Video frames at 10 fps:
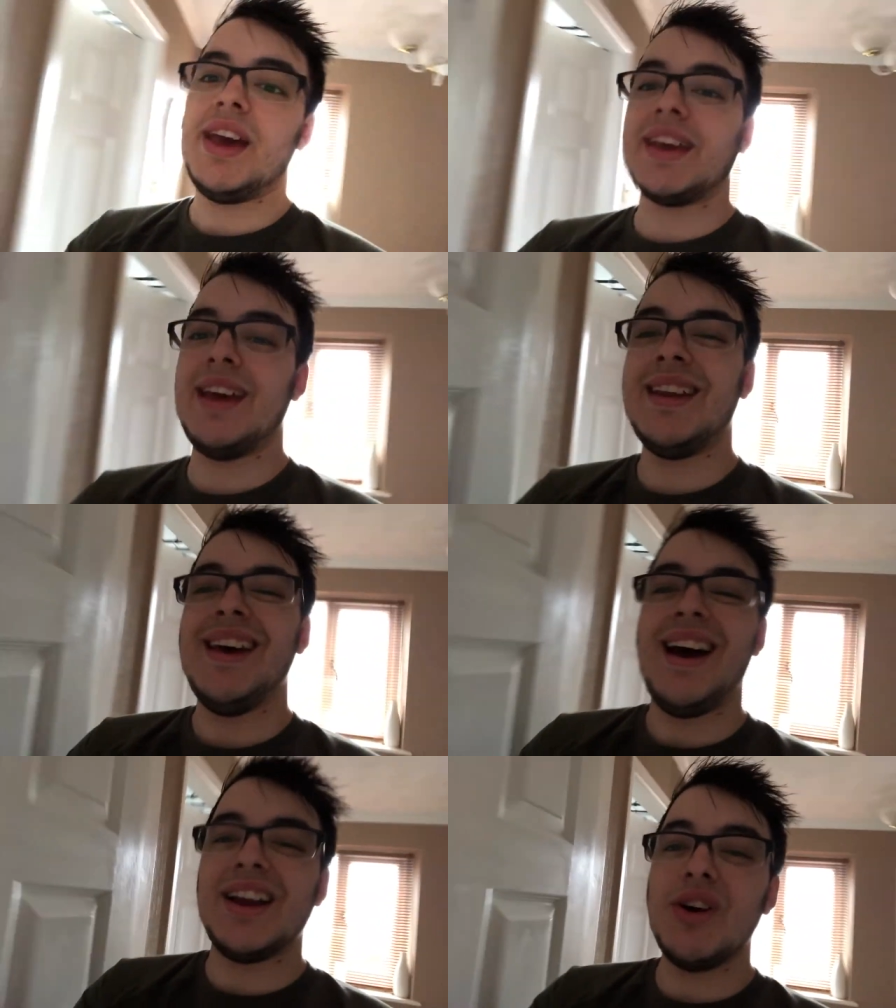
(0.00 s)
Again,
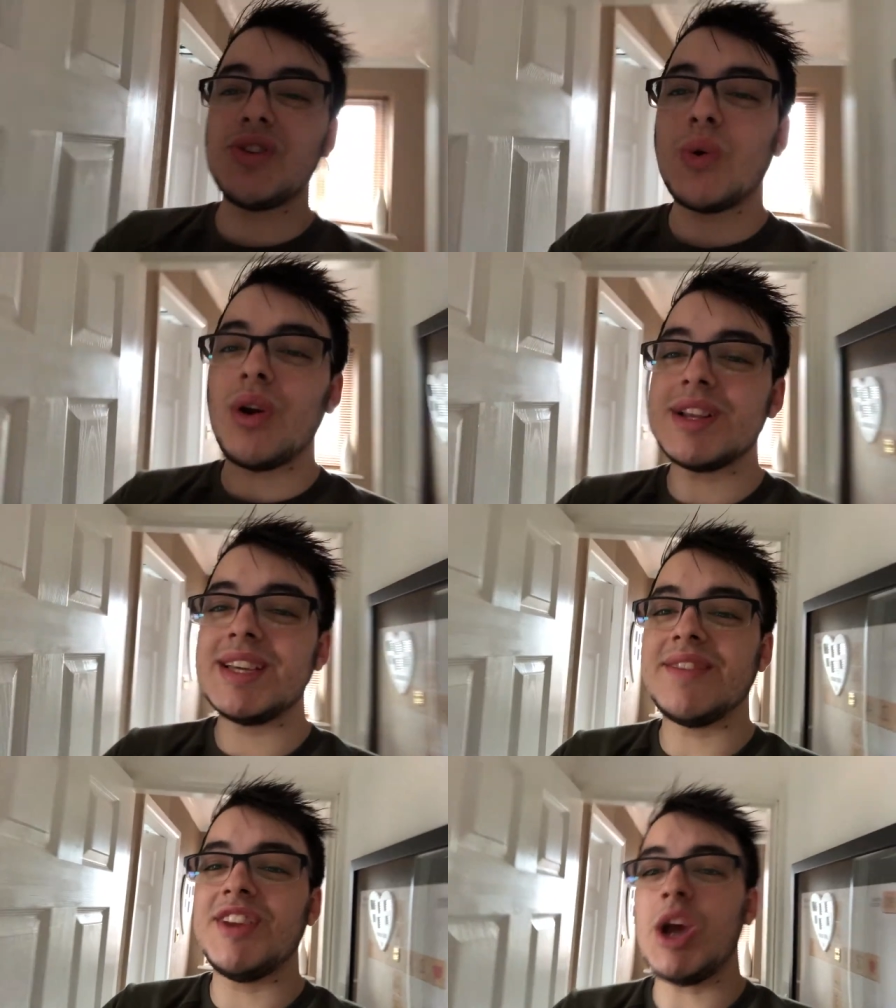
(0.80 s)
I know the
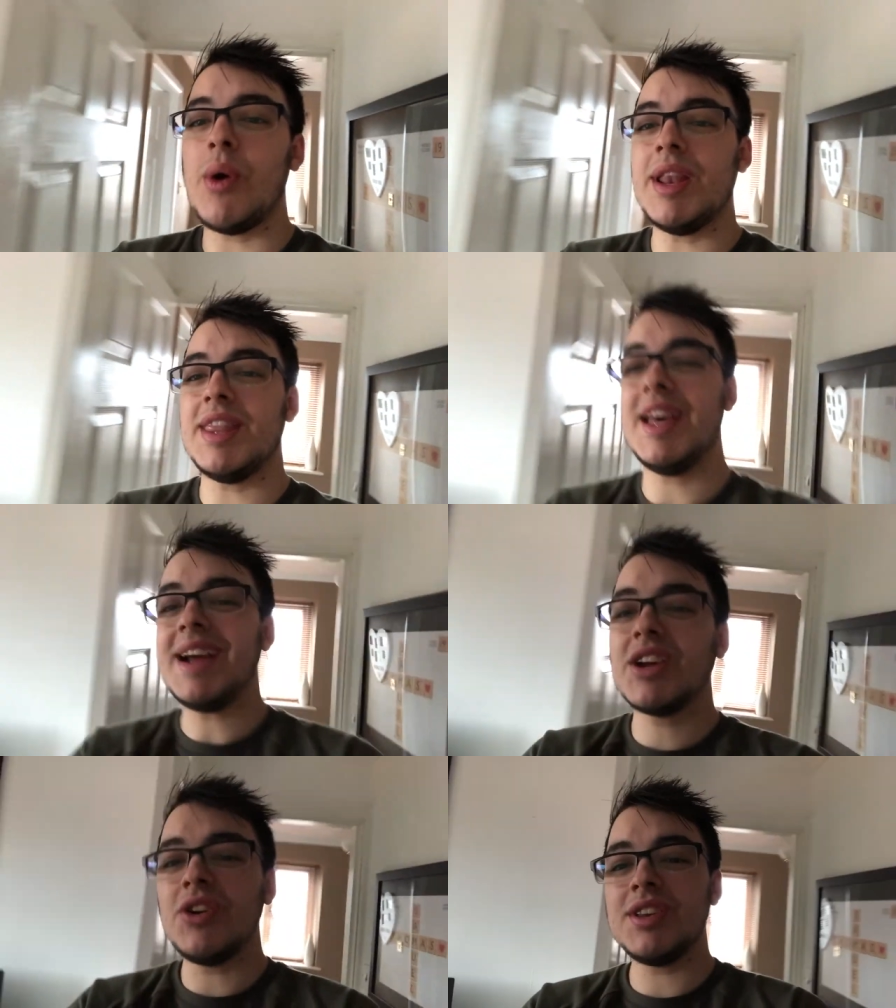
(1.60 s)
quality of the video ain't
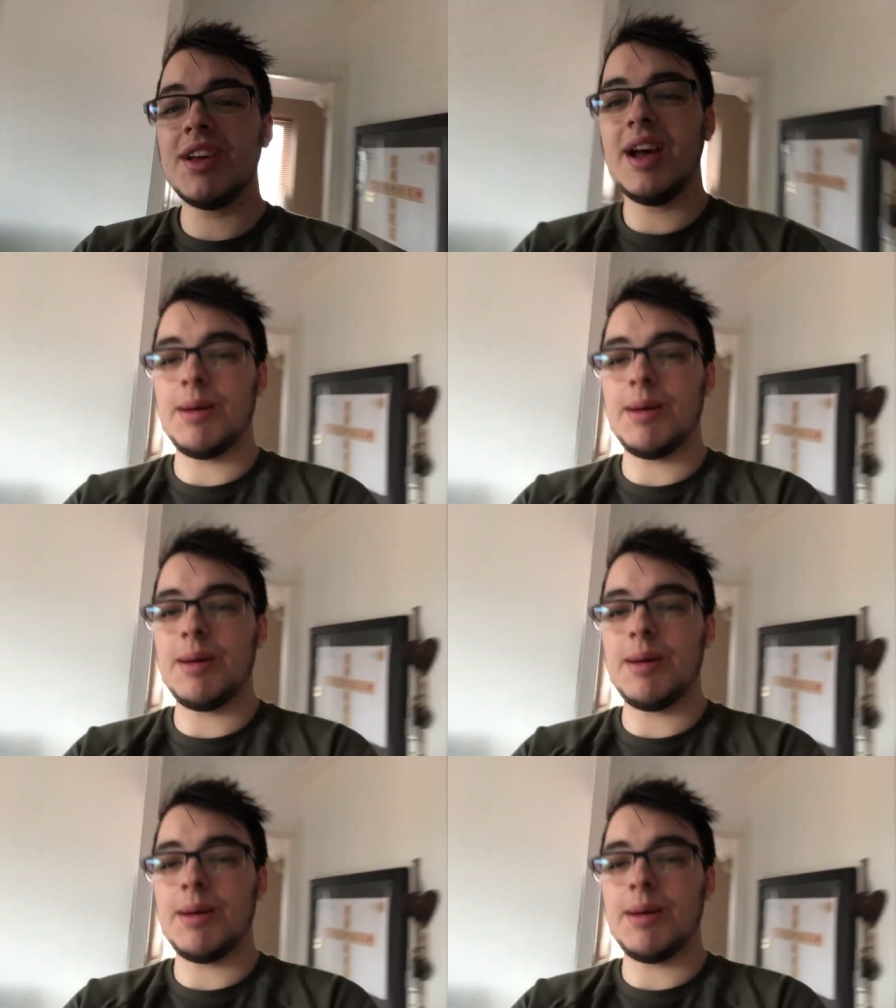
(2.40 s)
that good.